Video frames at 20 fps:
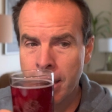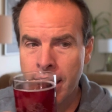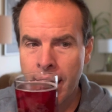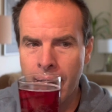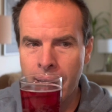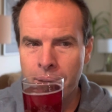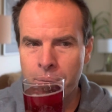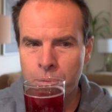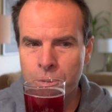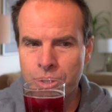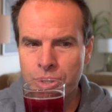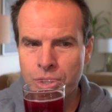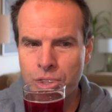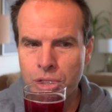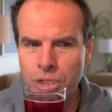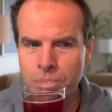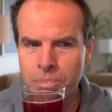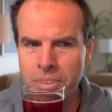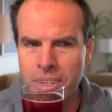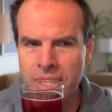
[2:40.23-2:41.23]
I would
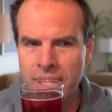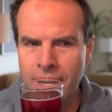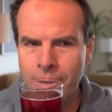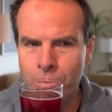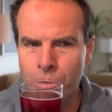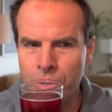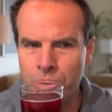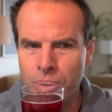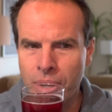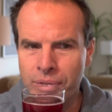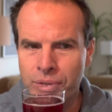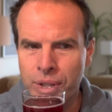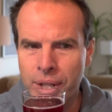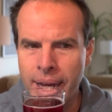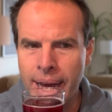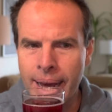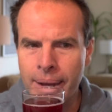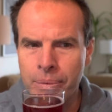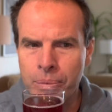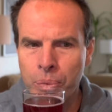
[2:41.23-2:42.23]
assume the same with Reverend
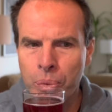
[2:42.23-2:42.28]
Nat.